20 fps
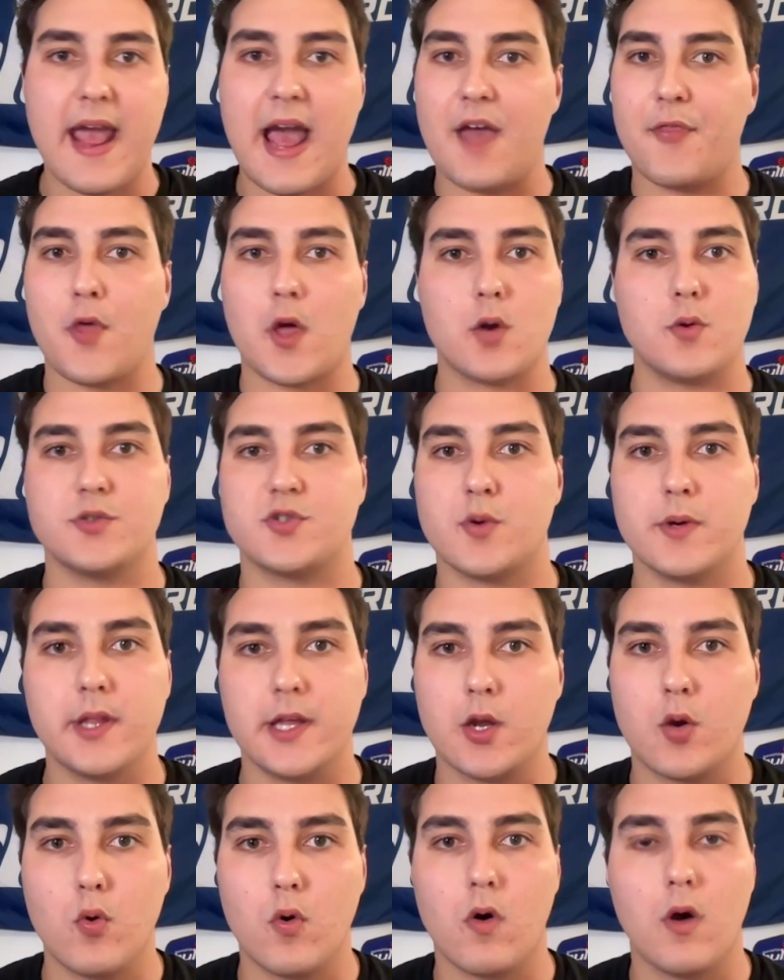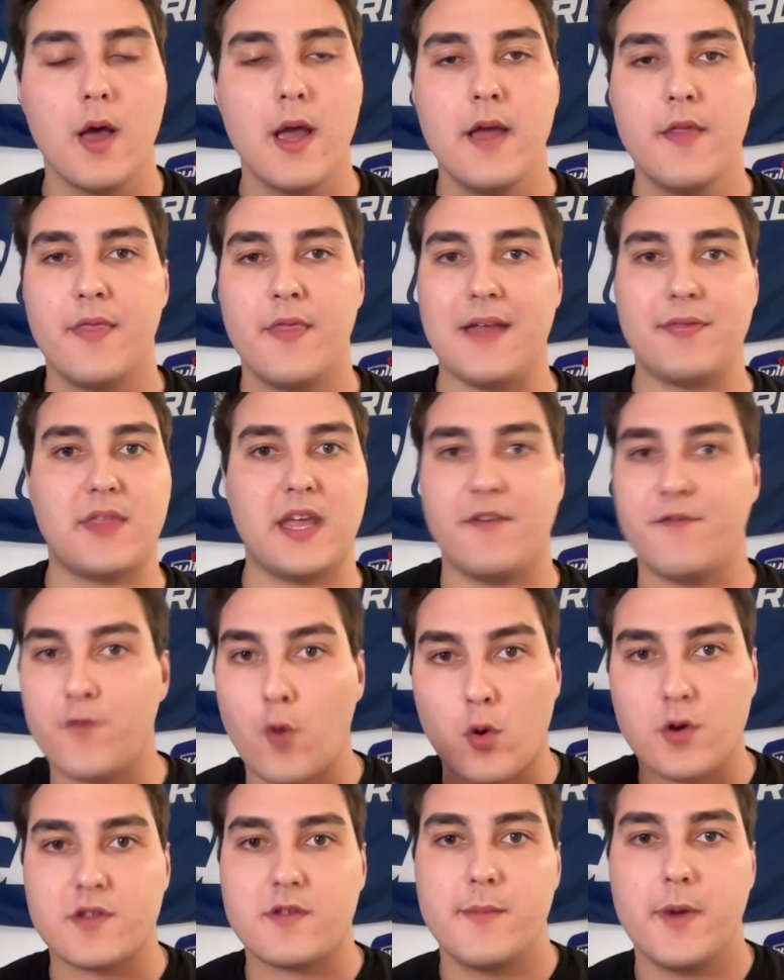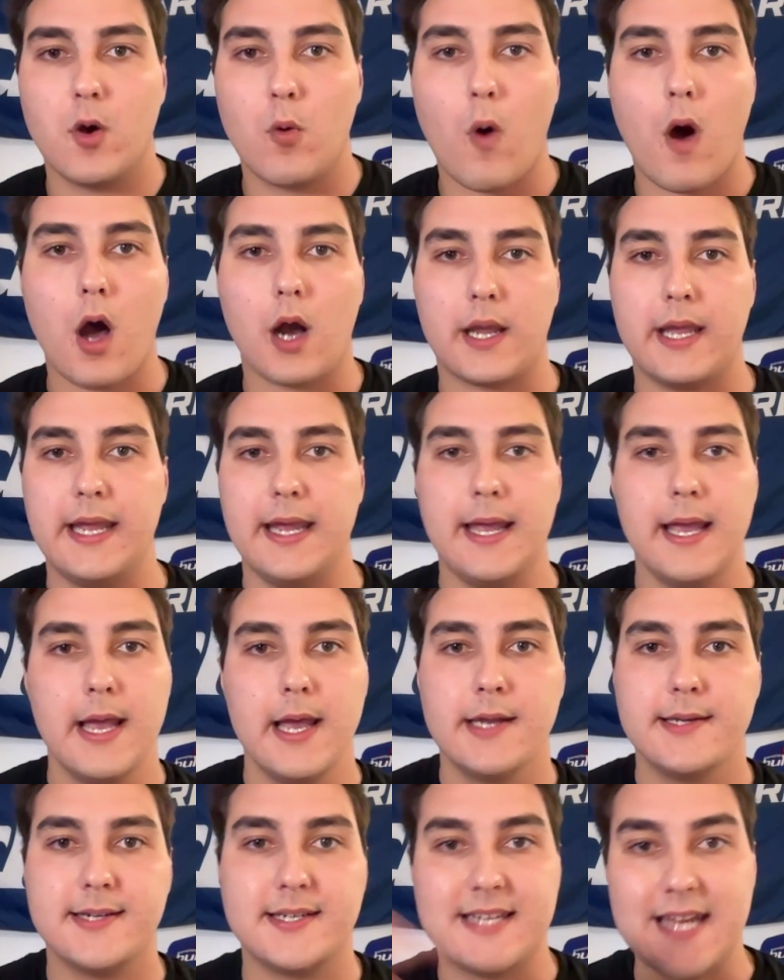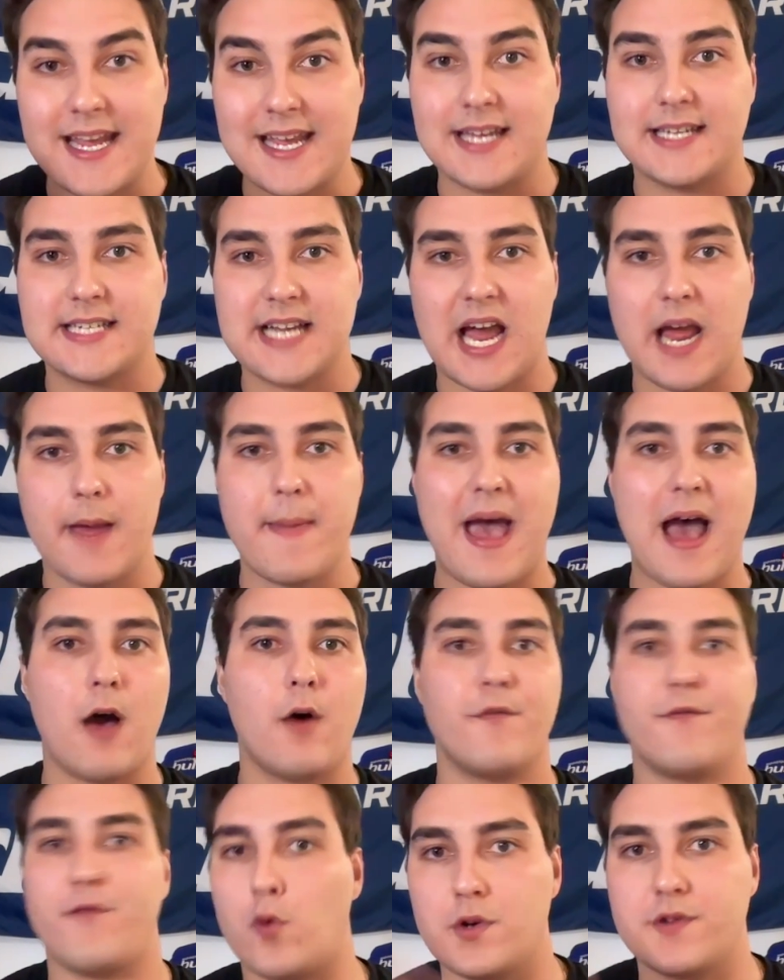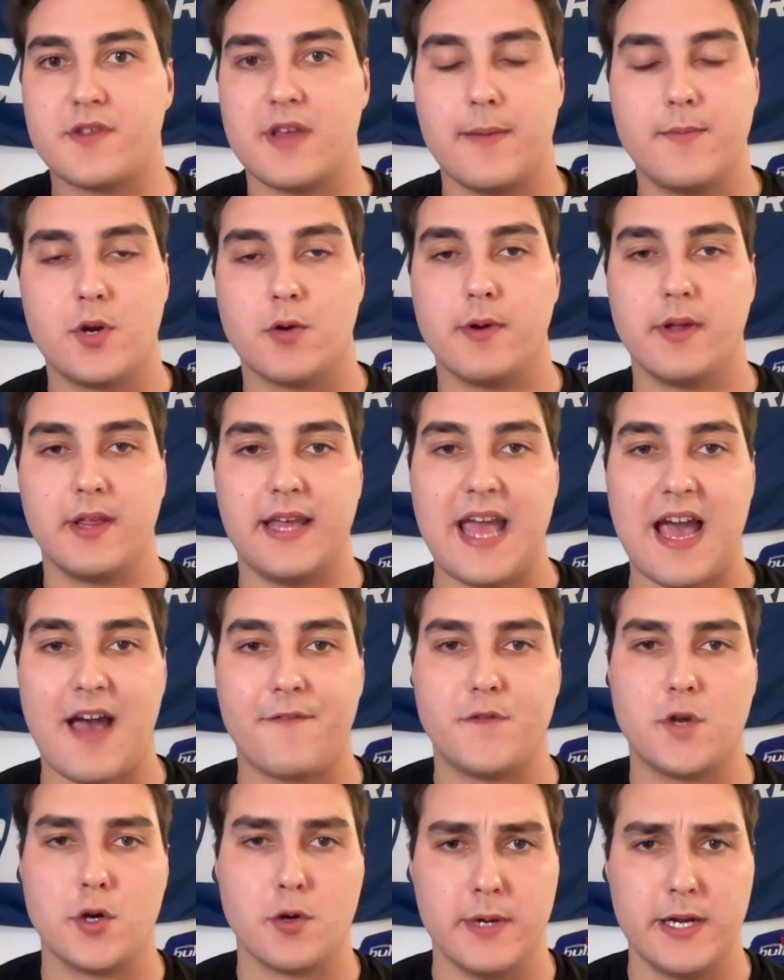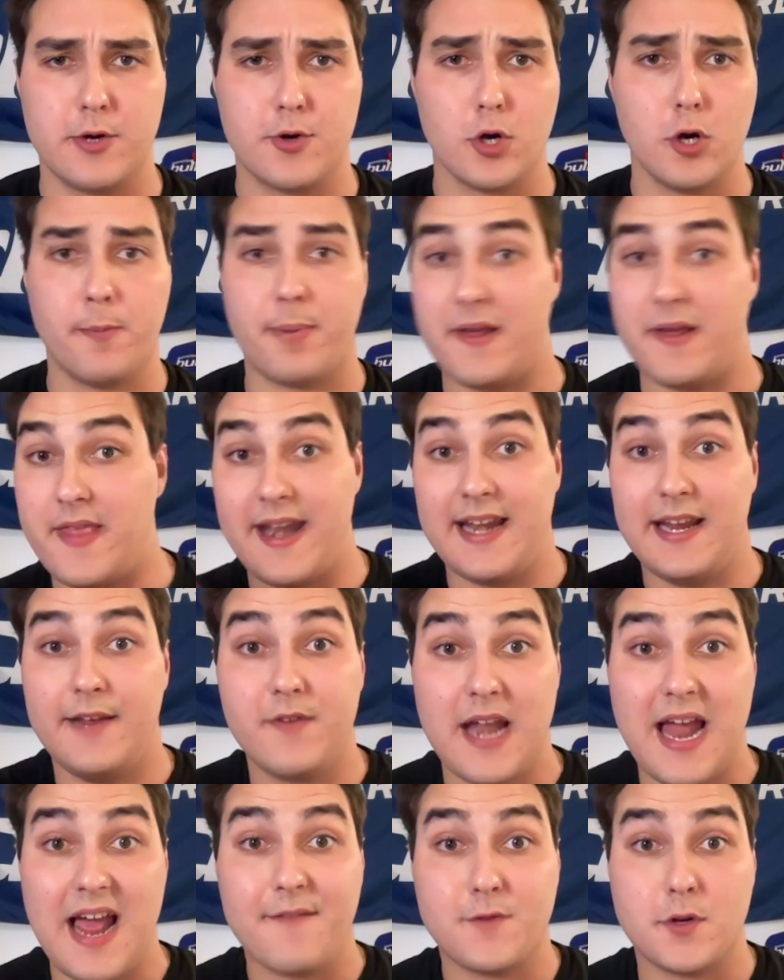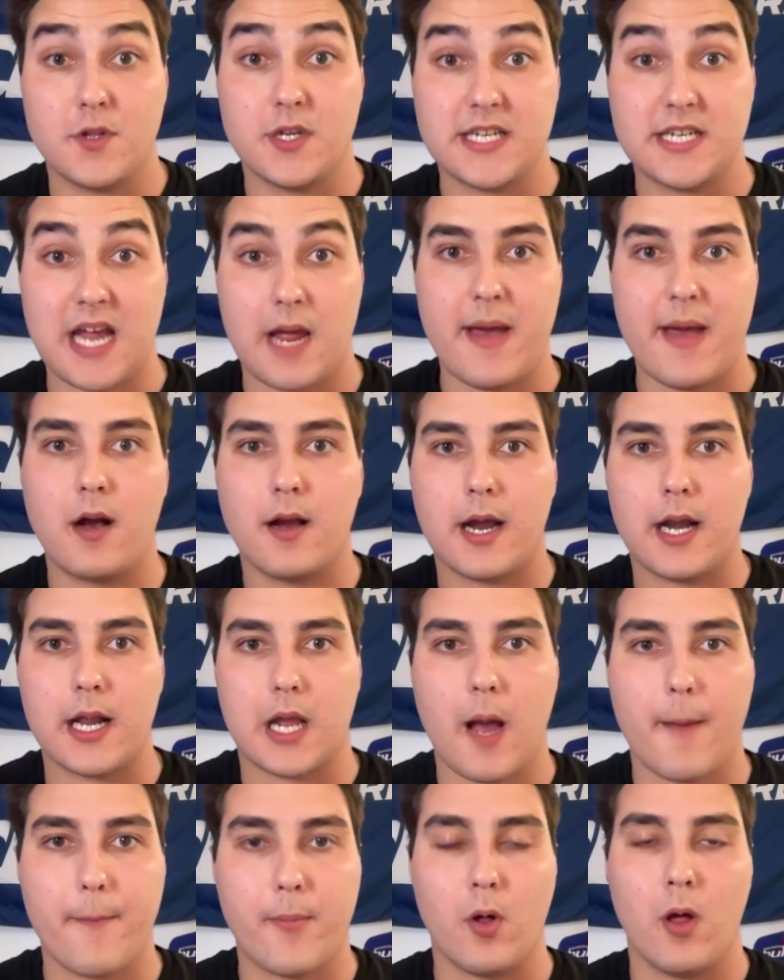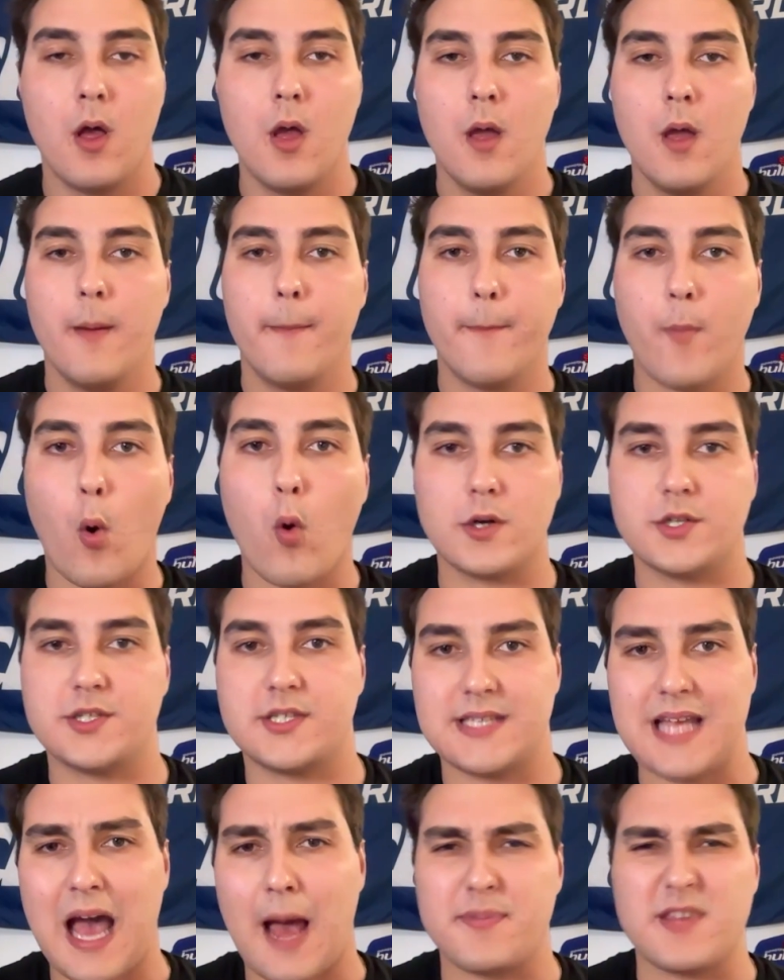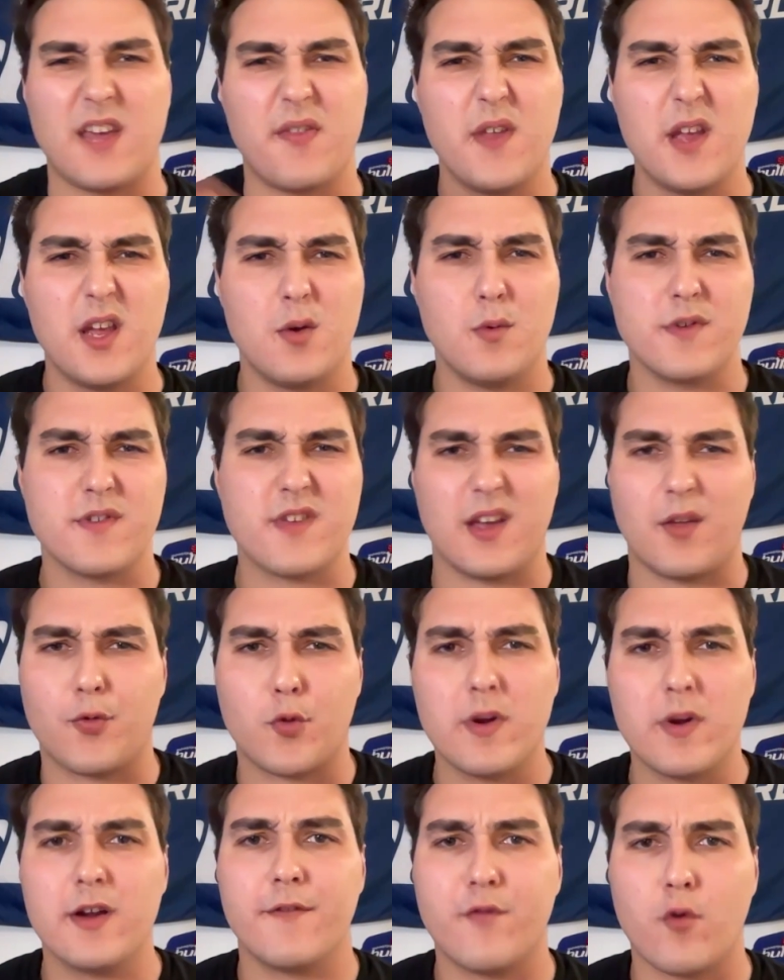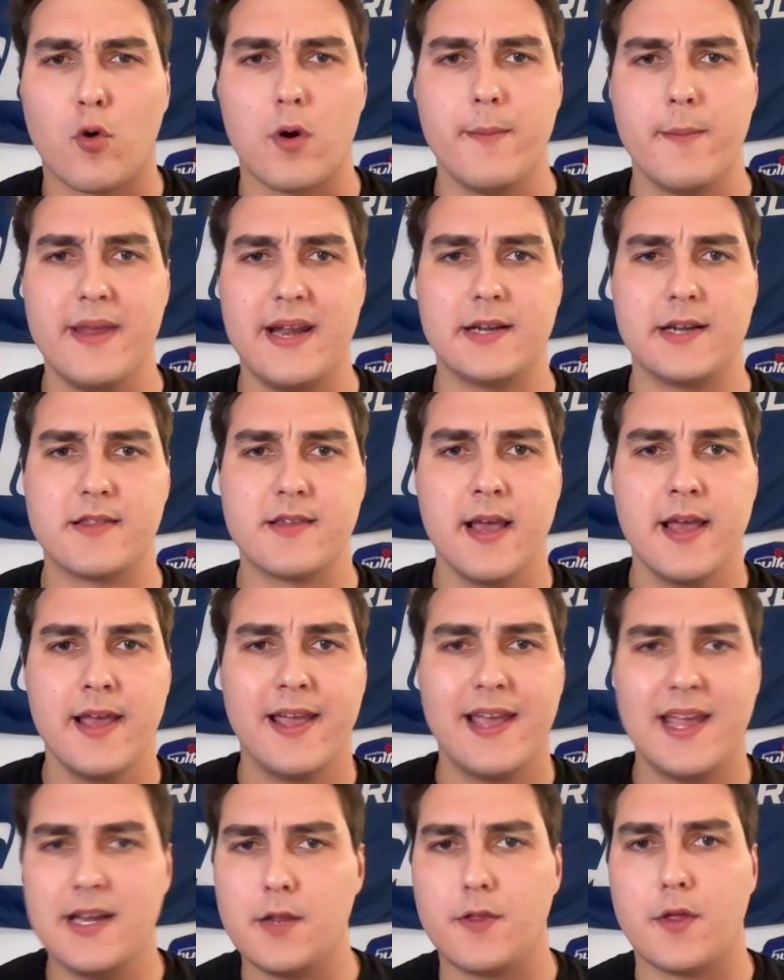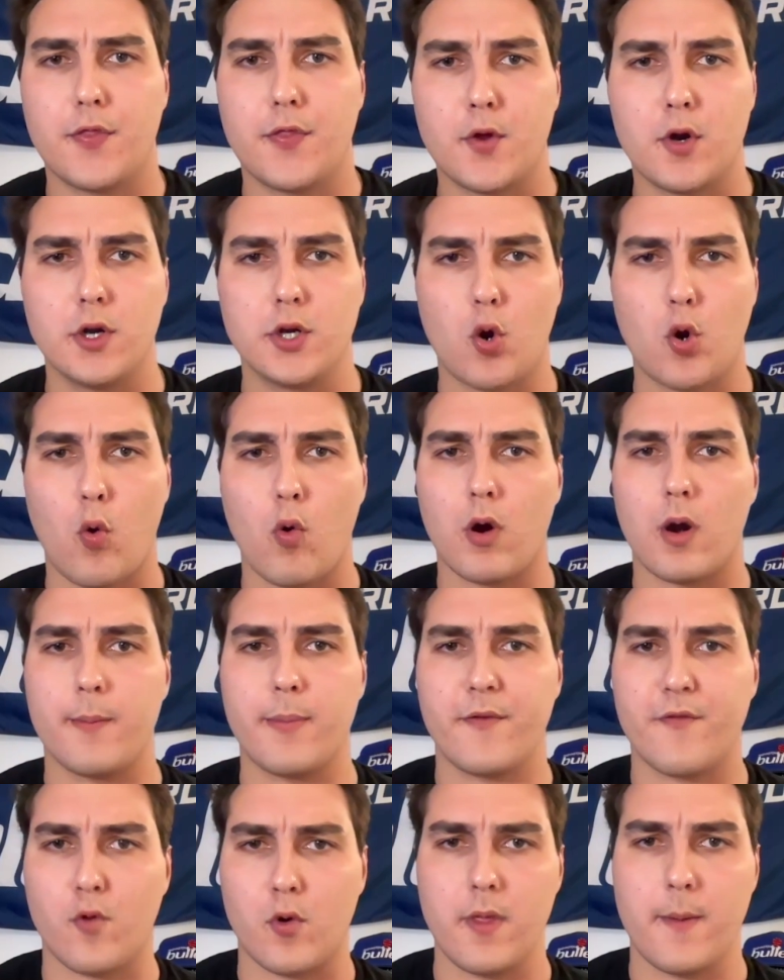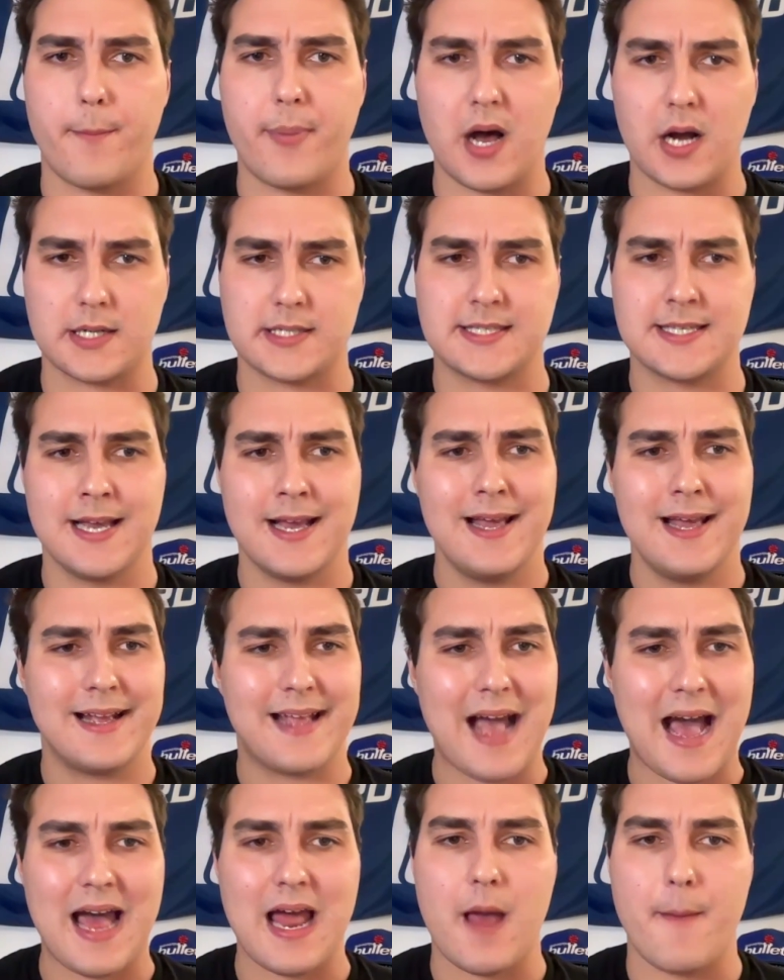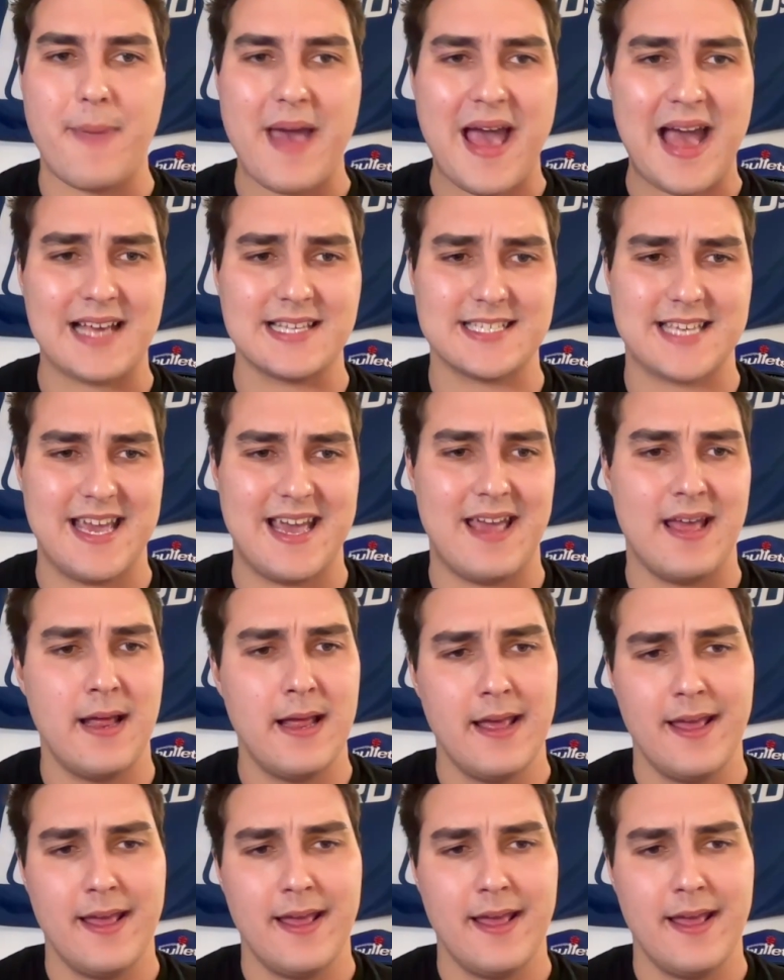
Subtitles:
I thought it was really cool that they forced Milwaukee to take a timeout, forced them to really have to regroup, and then even after the timeout, got a couple more stops. I think it was like 3 or 4 minutes into the third quarter before the Bucks got a basket.